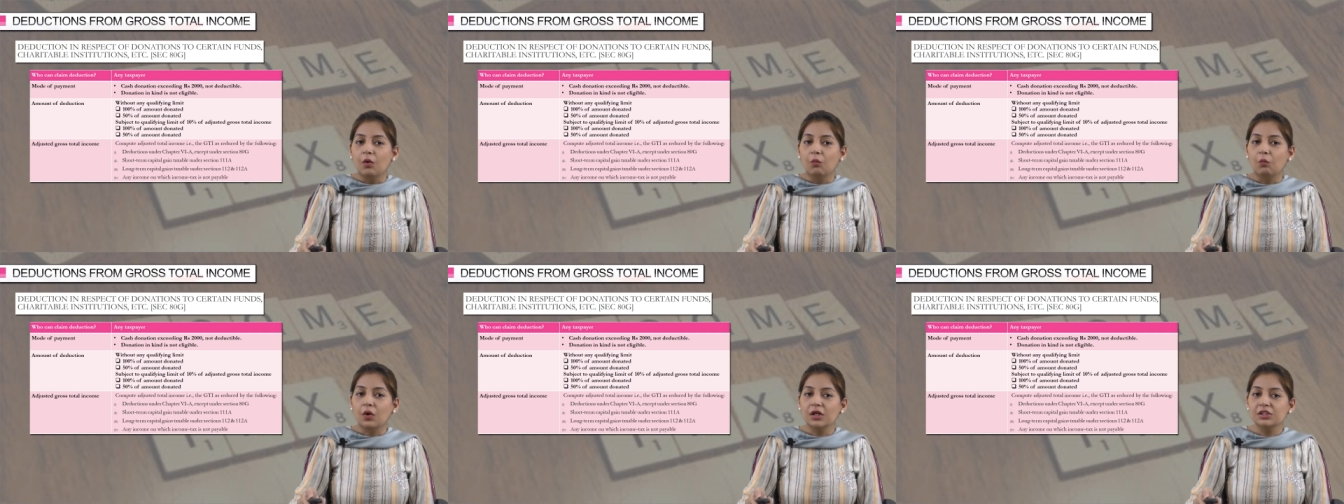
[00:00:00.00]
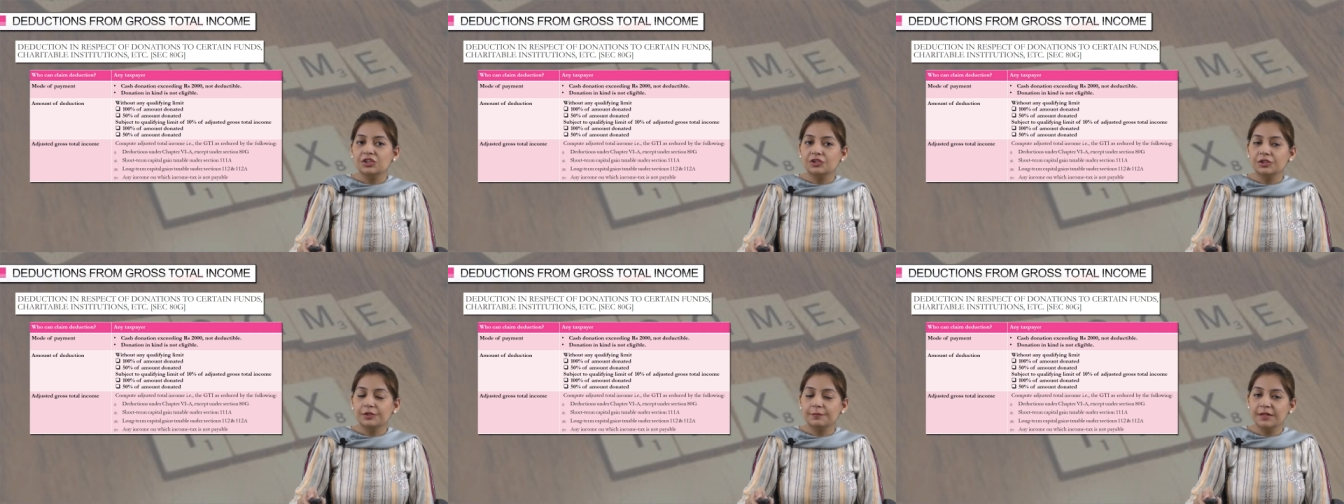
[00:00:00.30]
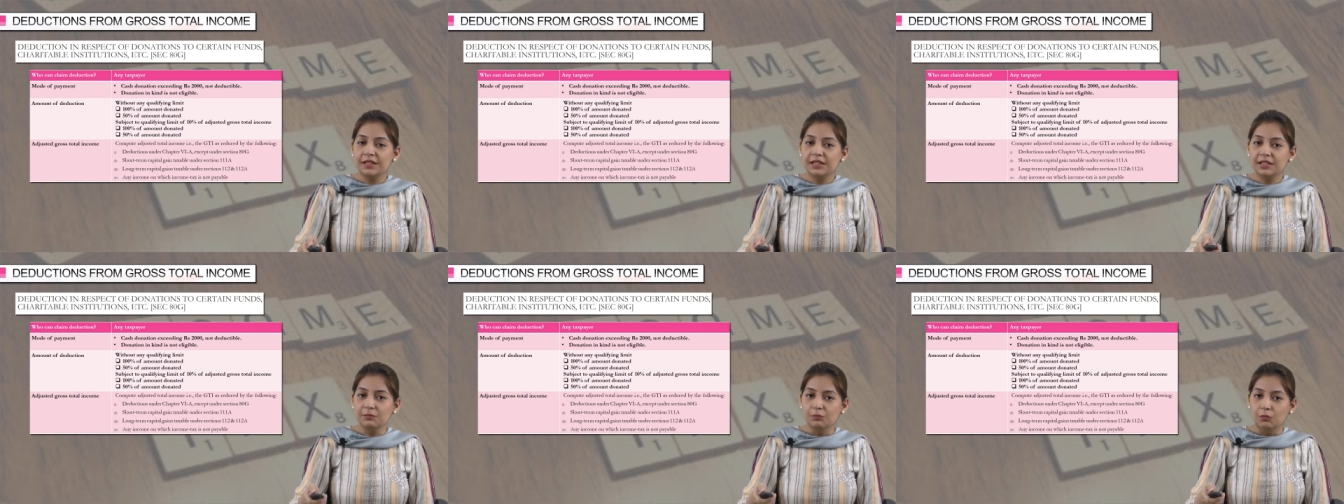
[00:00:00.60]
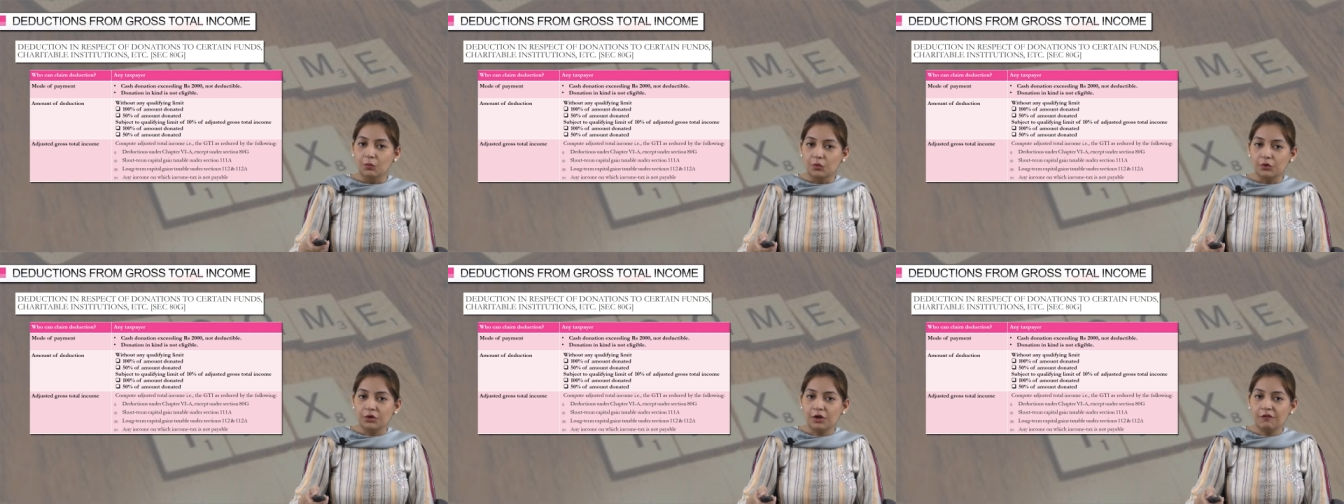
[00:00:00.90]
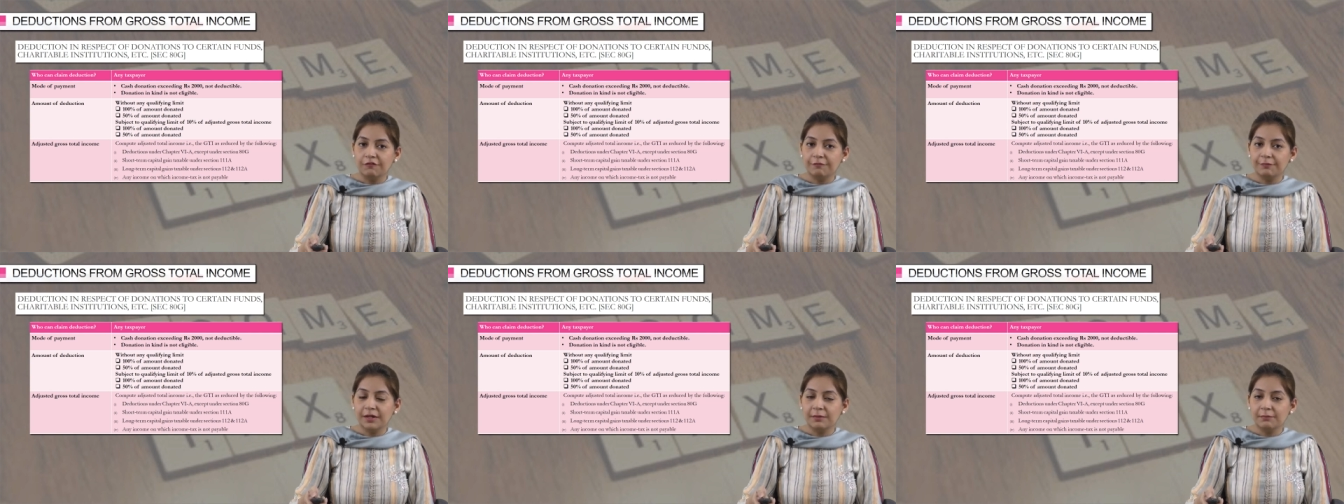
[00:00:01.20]
What should be the mode
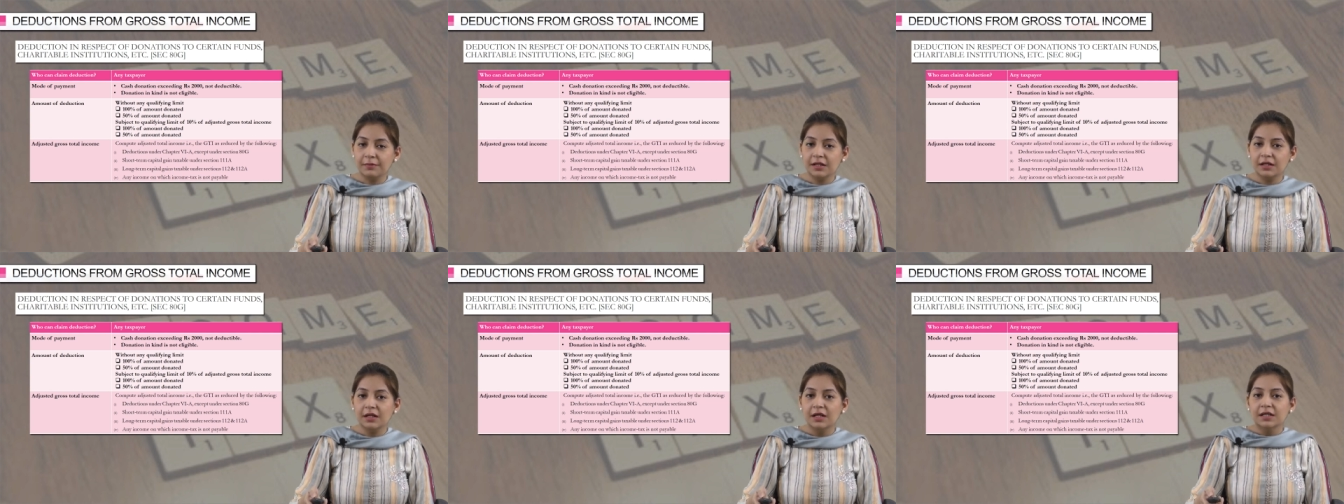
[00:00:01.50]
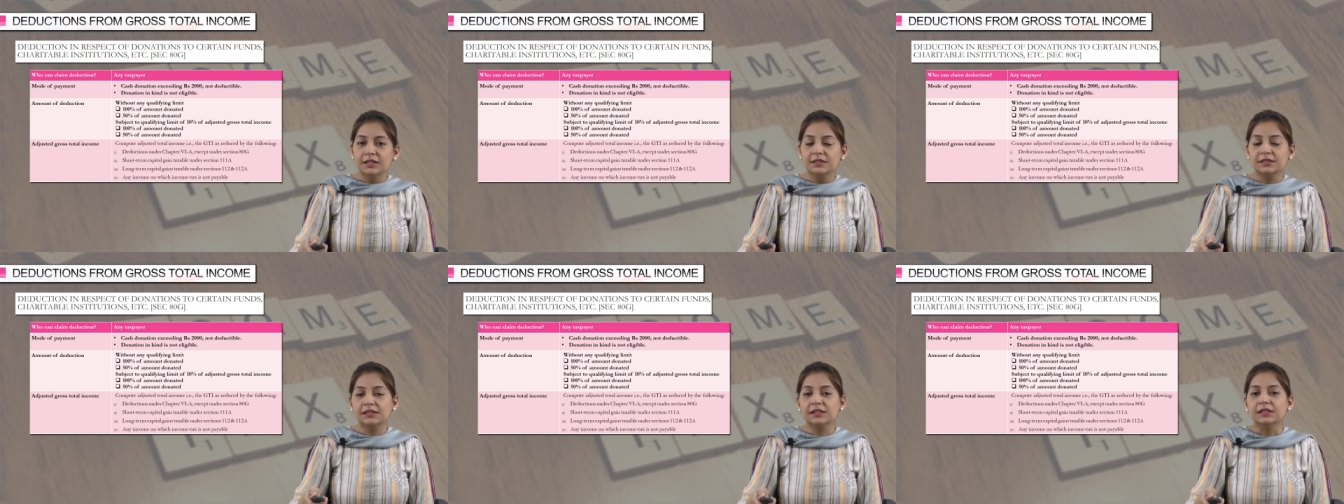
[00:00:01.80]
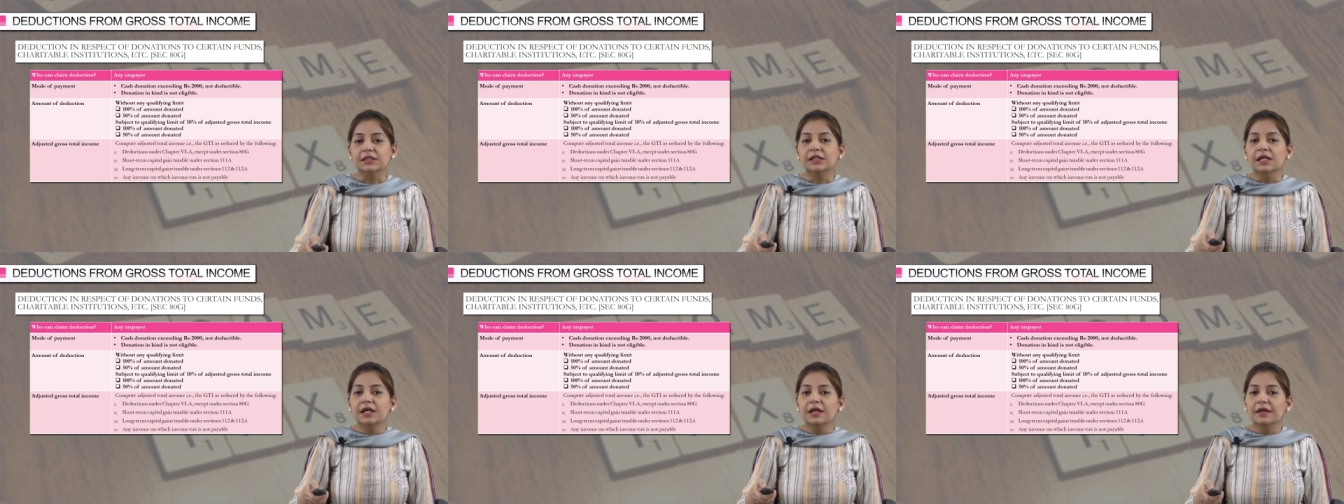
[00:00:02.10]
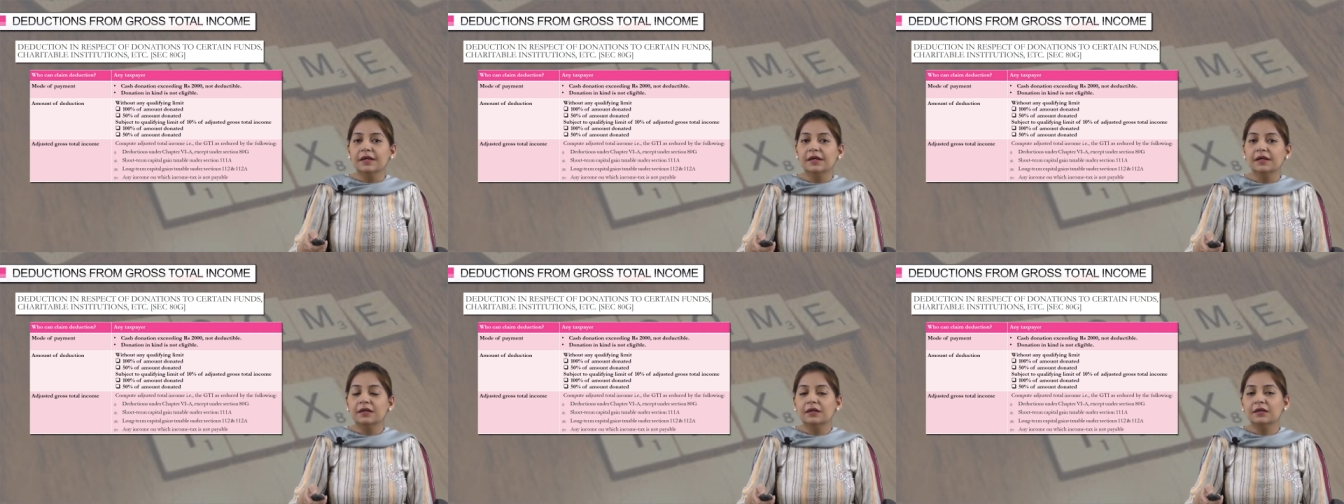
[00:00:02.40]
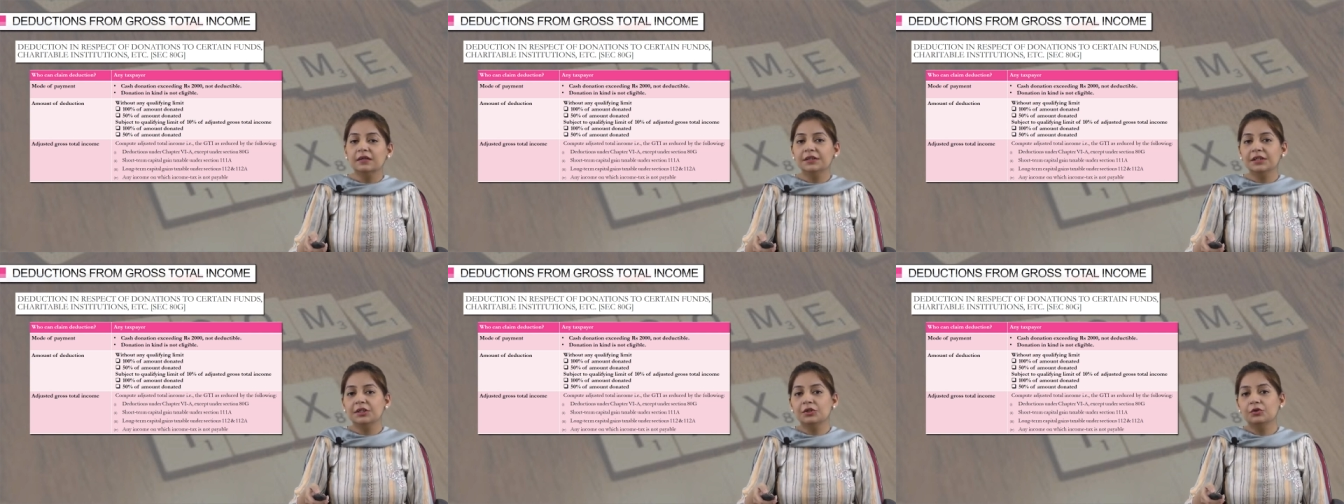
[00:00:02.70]
of payment? See,
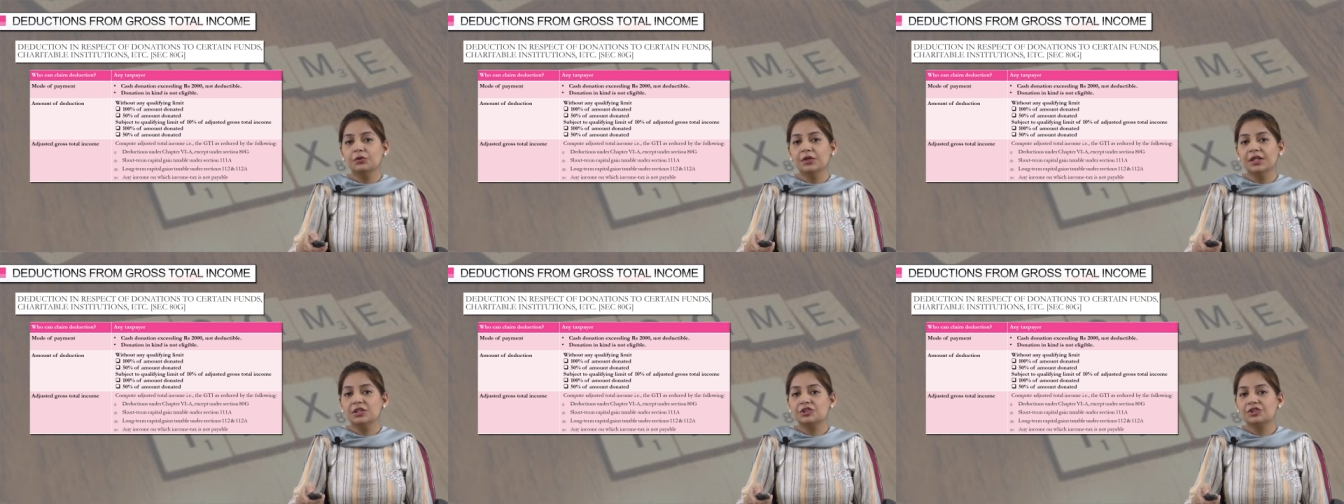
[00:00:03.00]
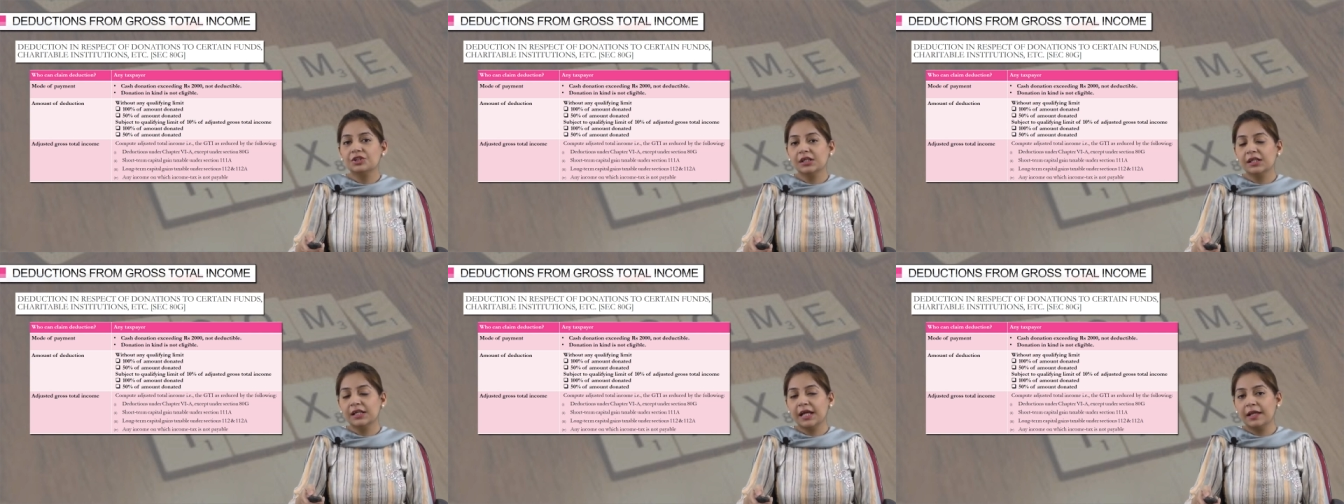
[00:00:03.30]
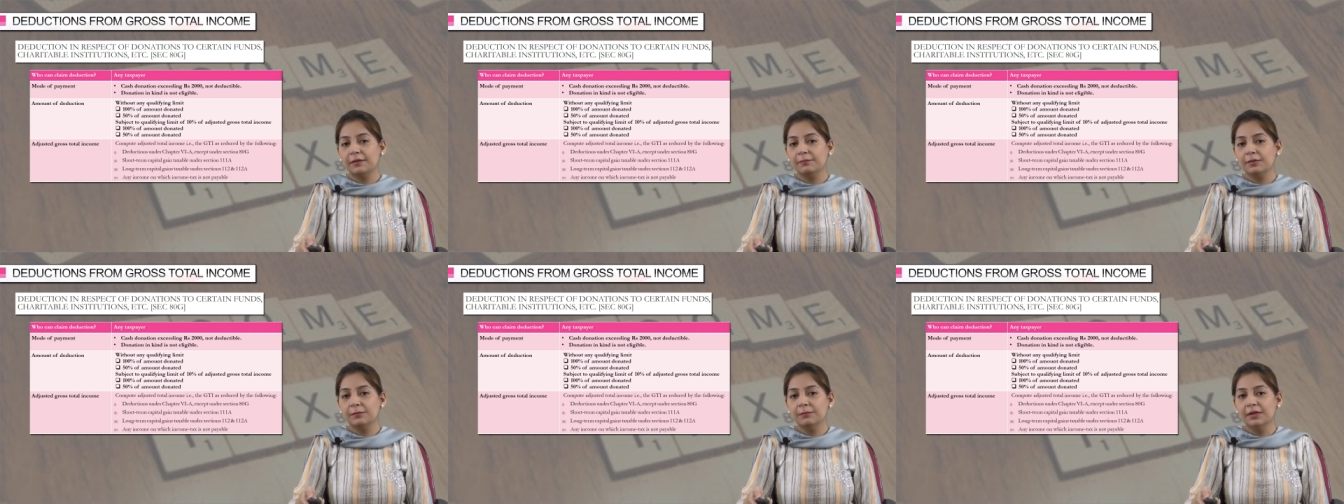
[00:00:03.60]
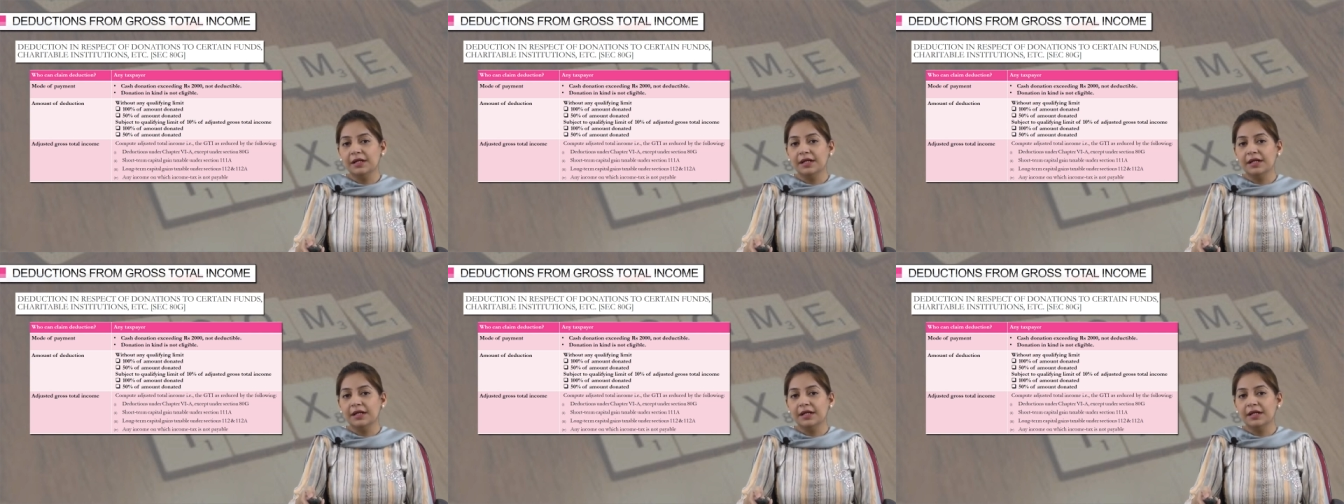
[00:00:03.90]
here the donation can be